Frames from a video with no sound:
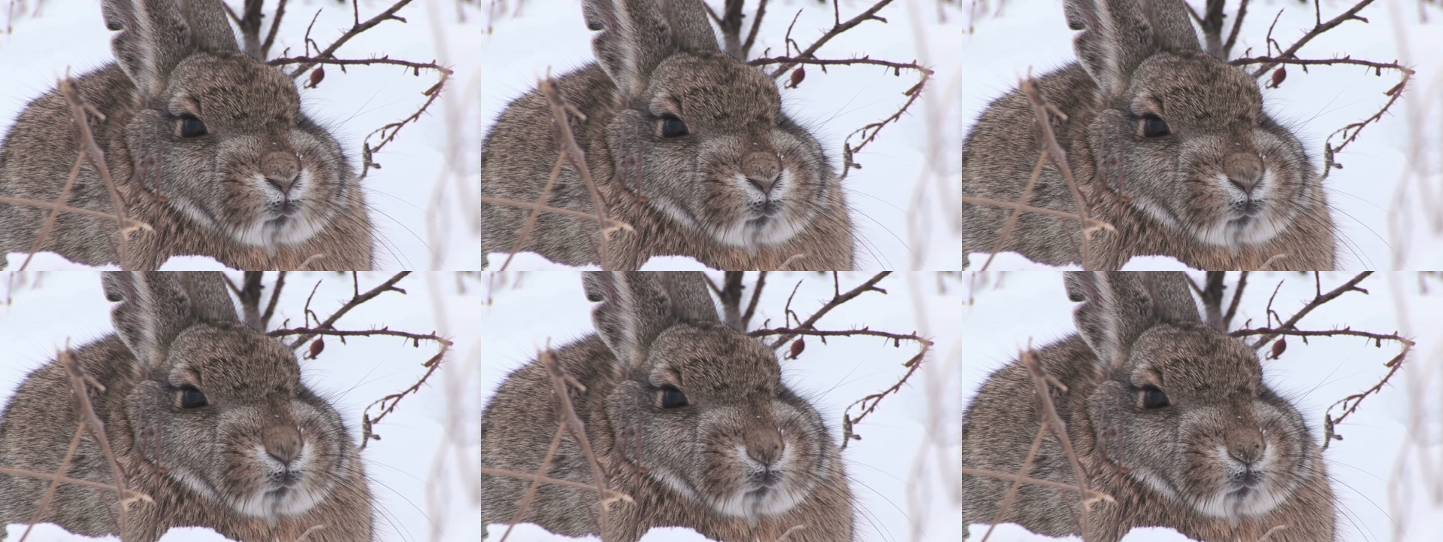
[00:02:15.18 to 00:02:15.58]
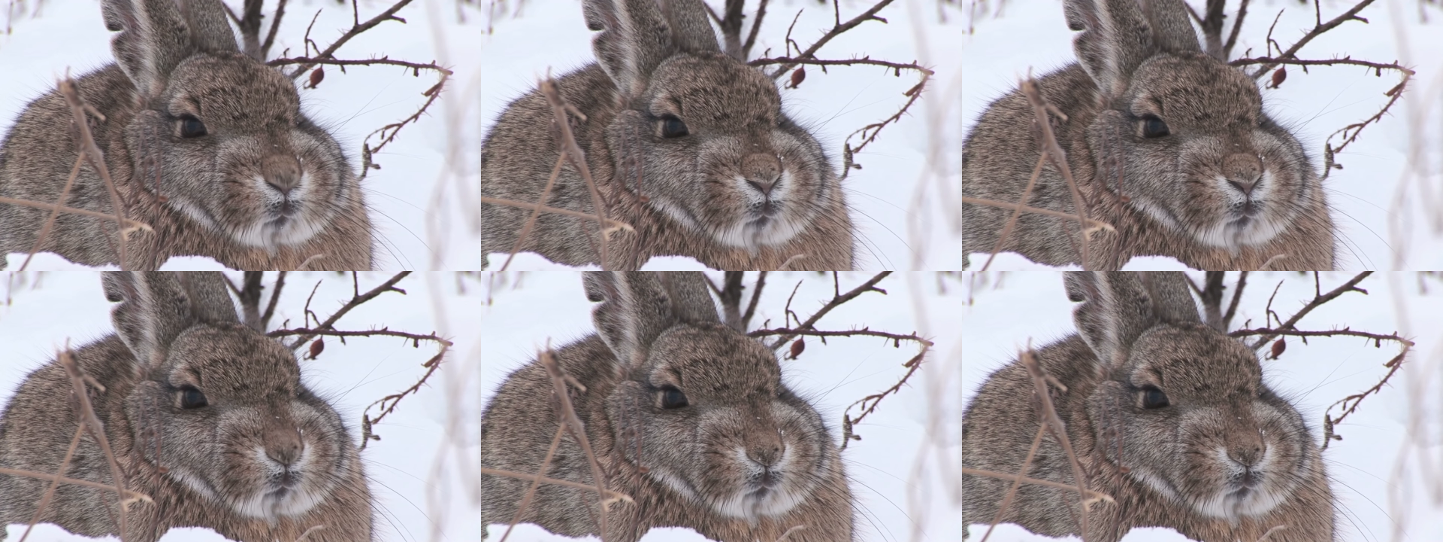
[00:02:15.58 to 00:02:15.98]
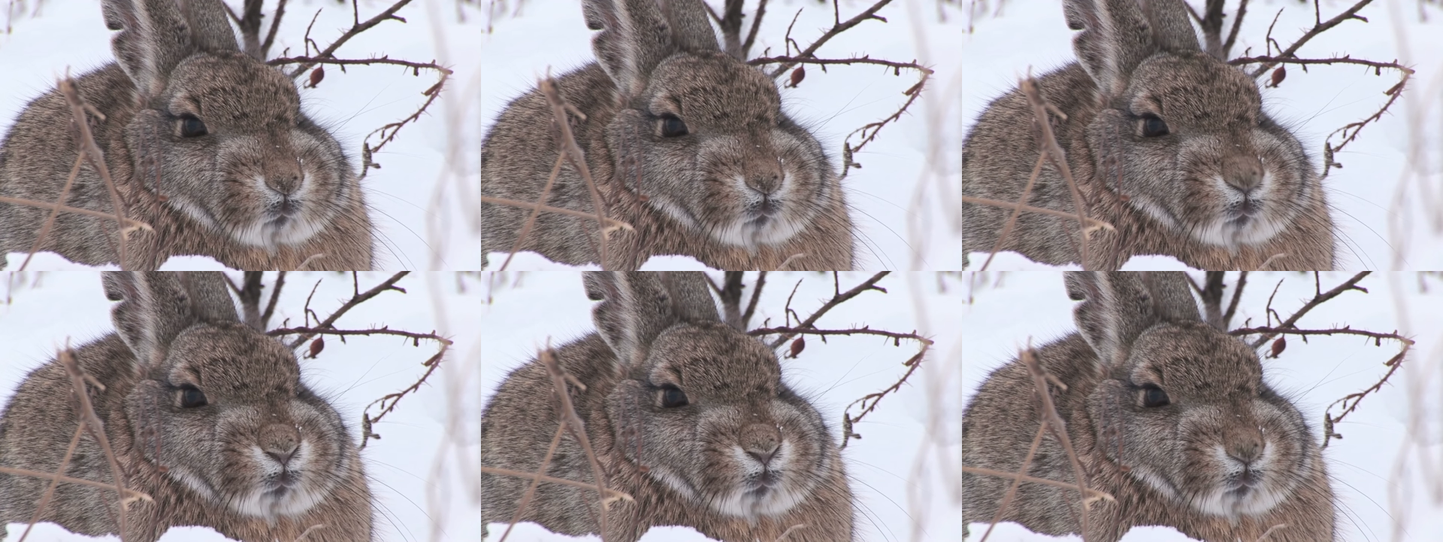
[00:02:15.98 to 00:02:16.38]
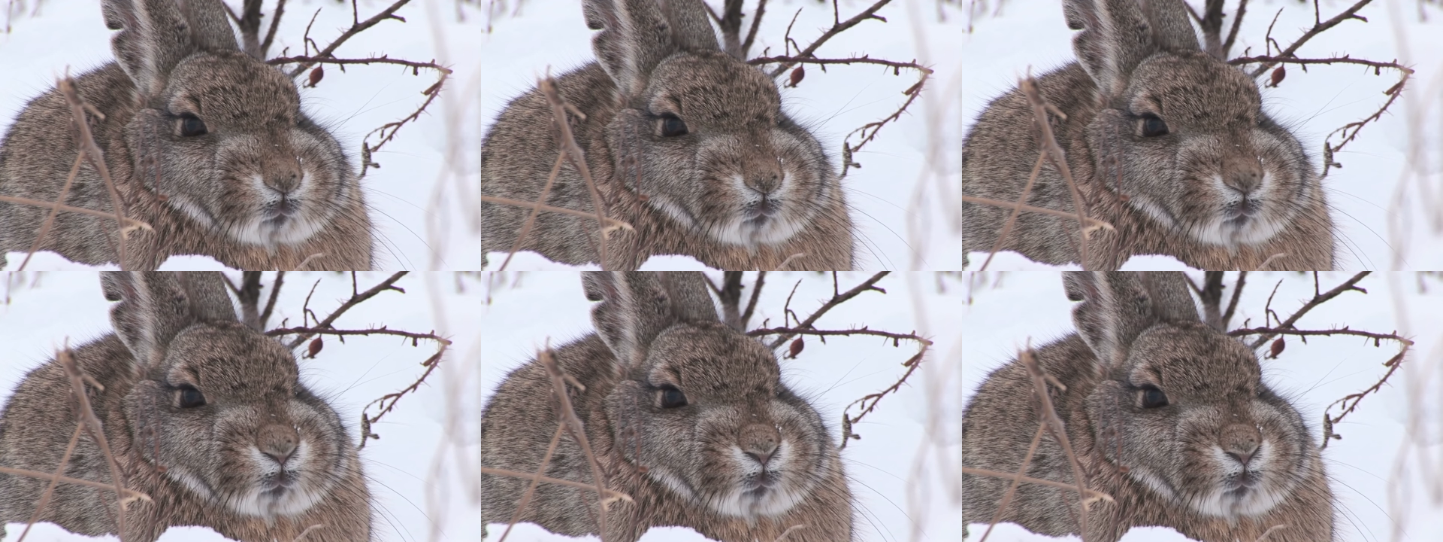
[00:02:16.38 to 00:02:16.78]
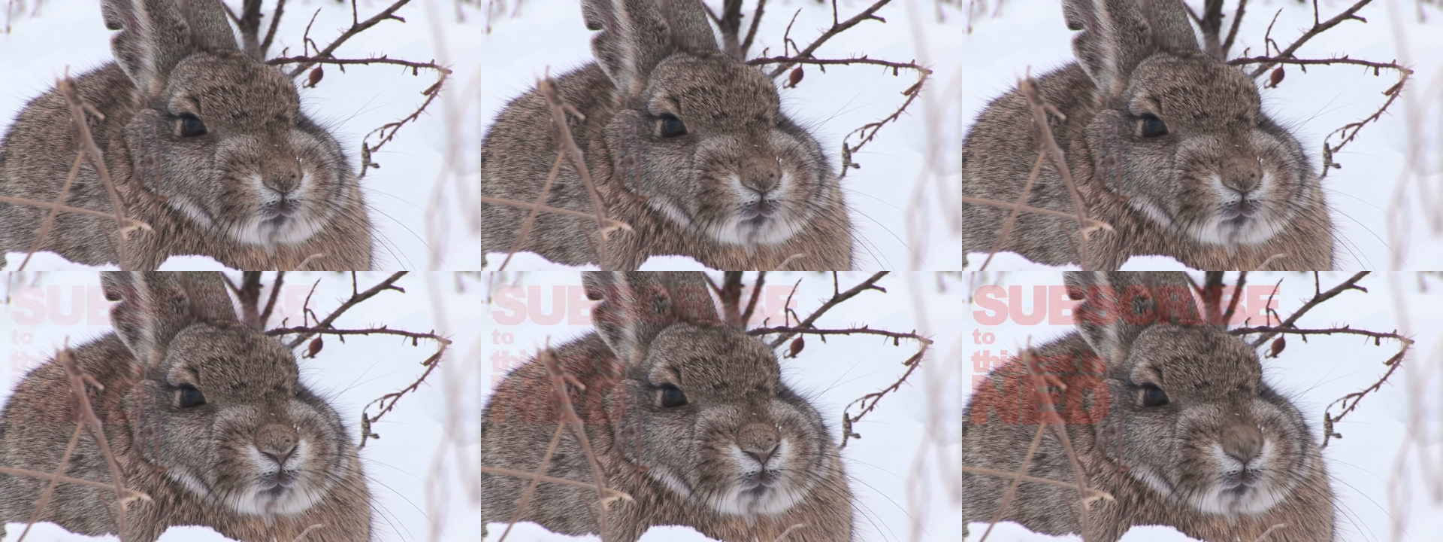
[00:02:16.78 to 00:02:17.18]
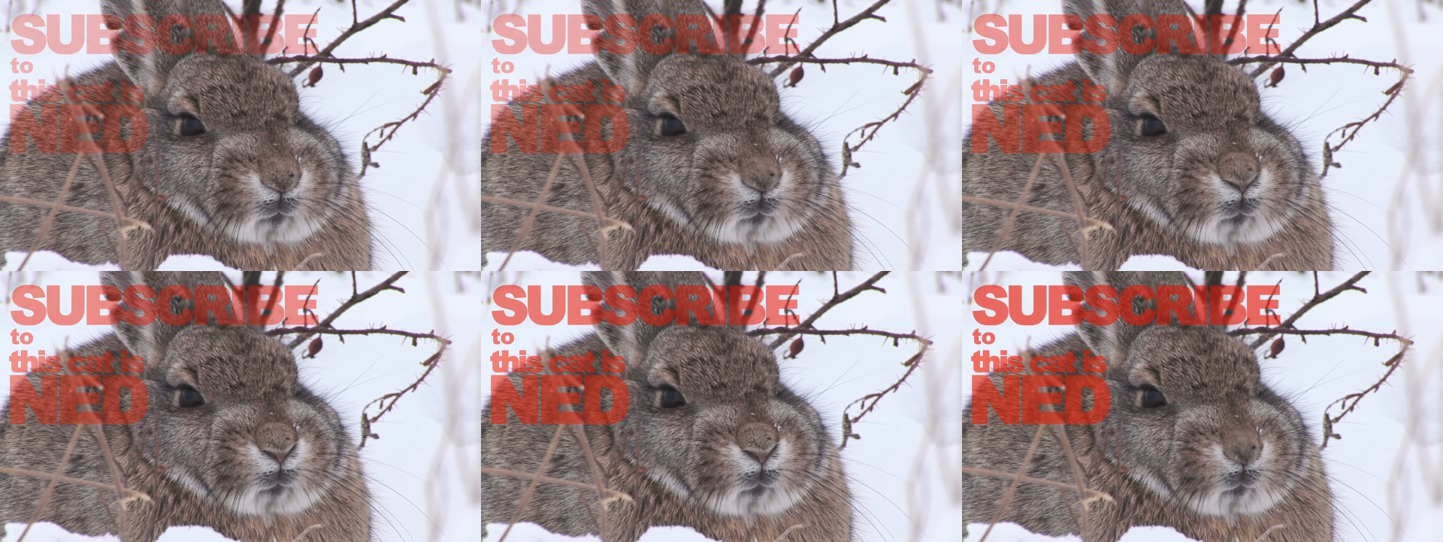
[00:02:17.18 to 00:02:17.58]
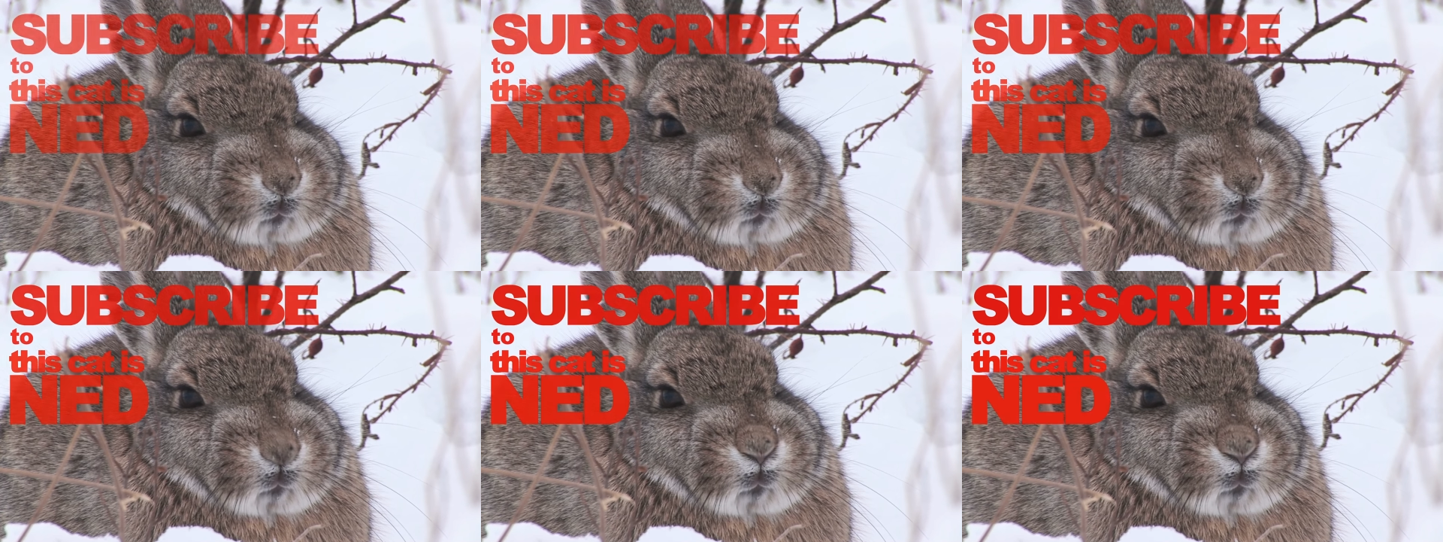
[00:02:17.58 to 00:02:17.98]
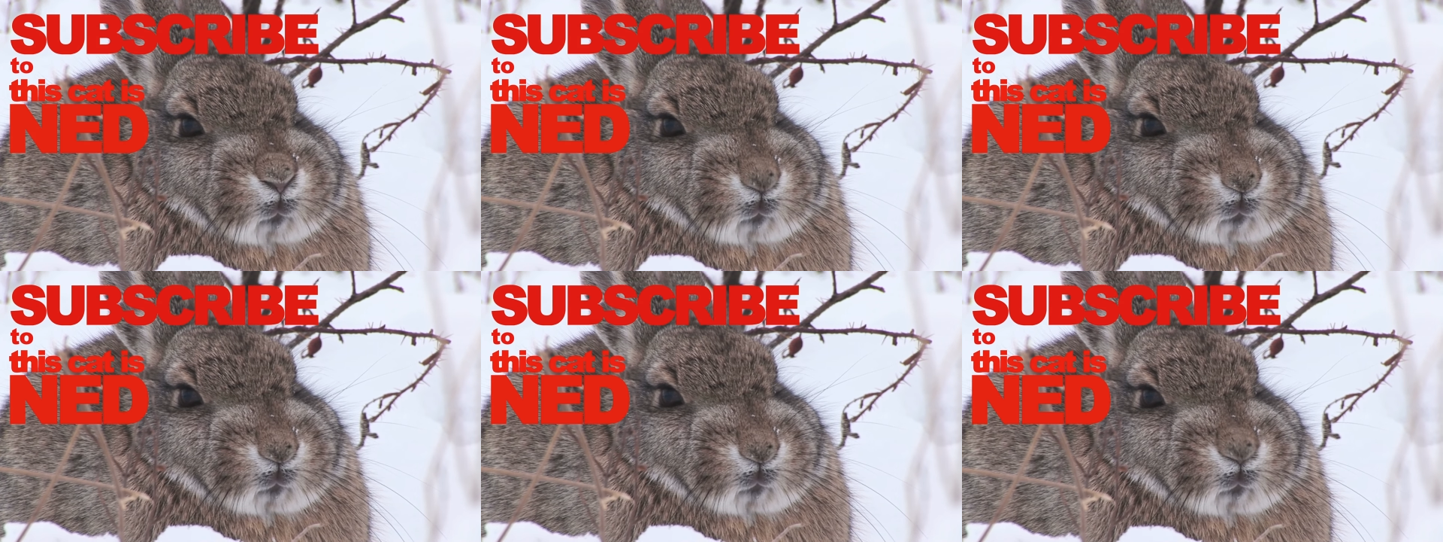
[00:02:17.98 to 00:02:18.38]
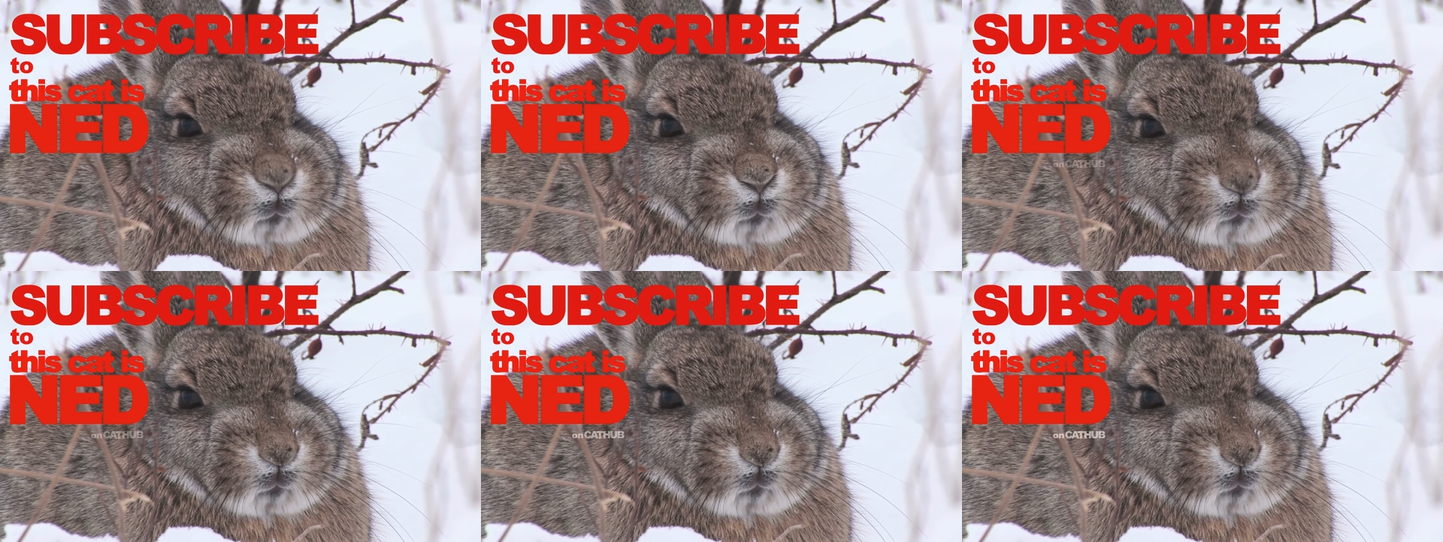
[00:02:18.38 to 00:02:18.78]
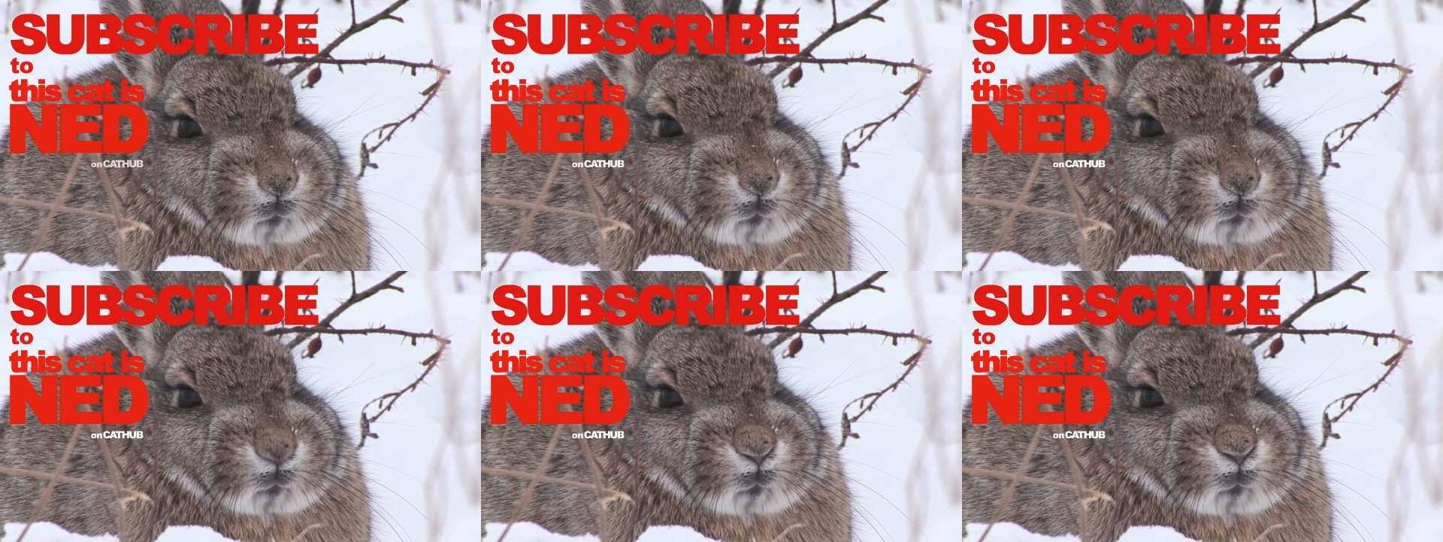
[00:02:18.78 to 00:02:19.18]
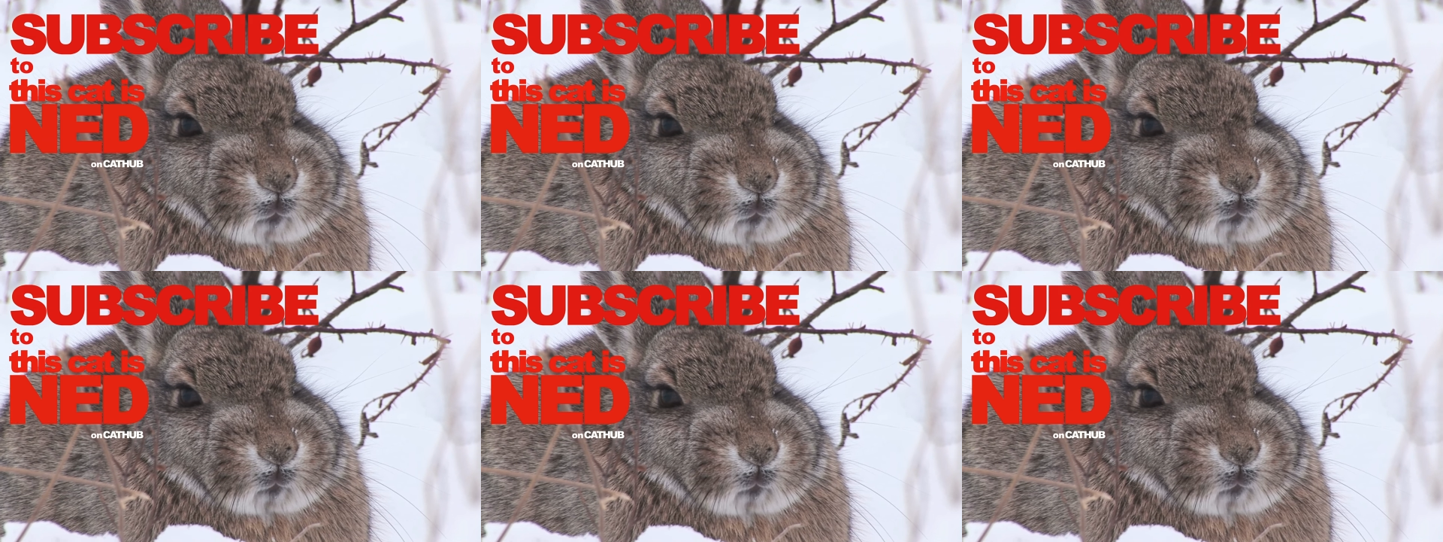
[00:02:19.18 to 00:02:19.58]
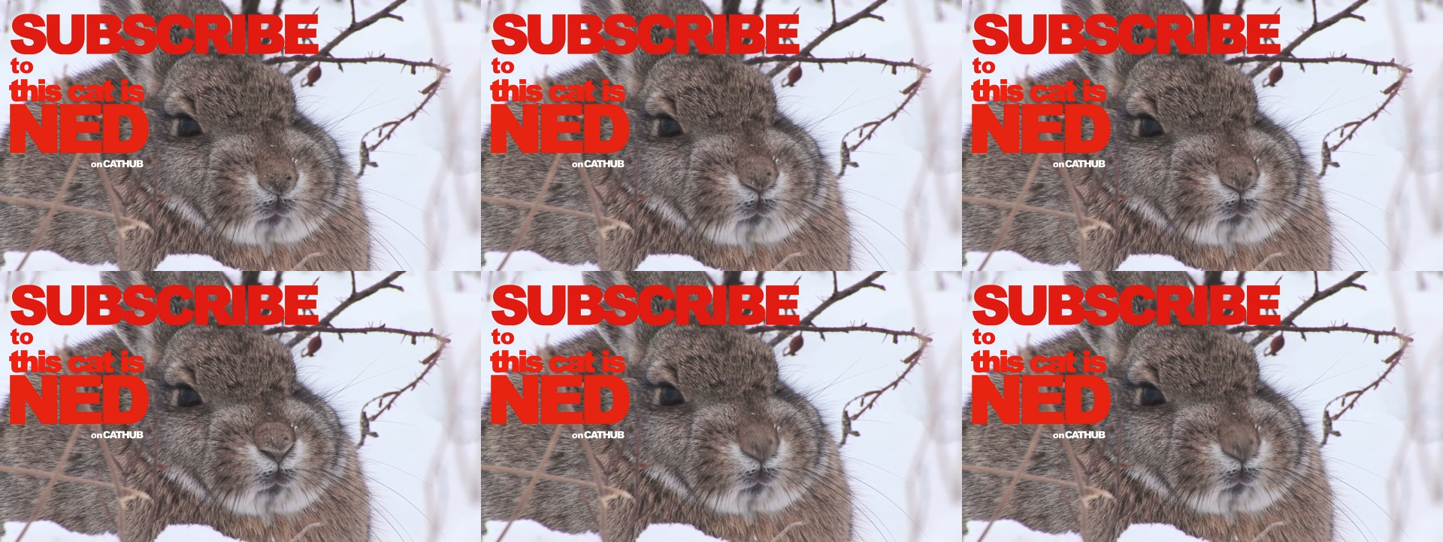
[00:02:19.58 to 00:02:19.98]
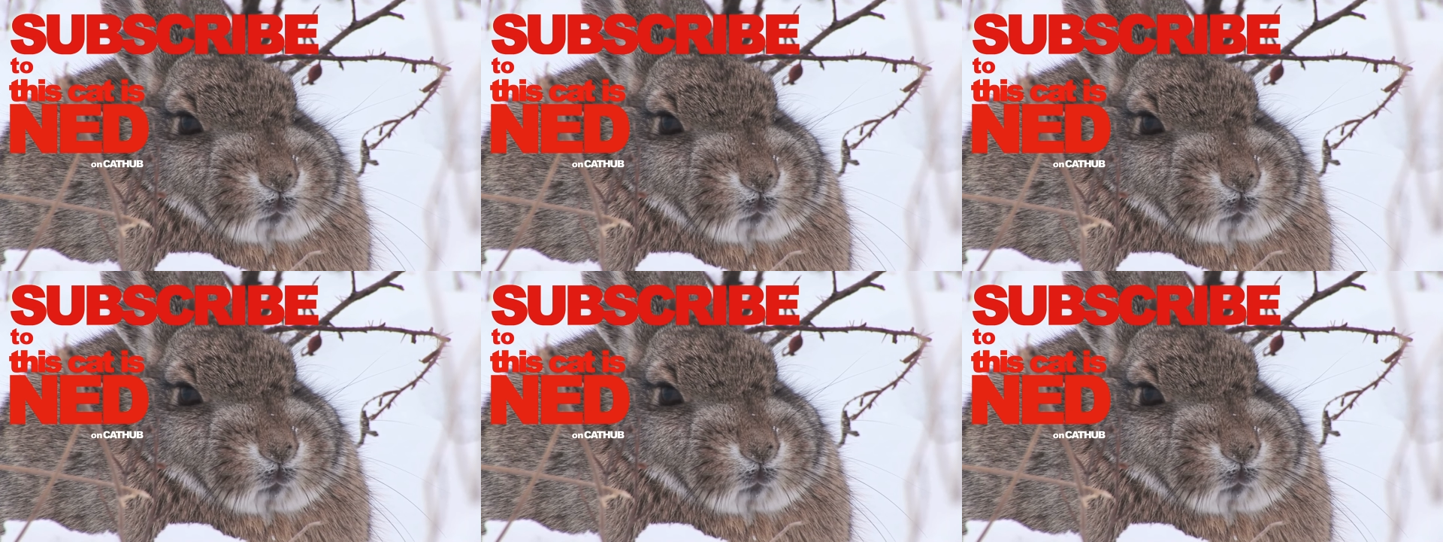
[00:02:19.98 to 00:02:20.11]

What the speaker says: (no speaker visible)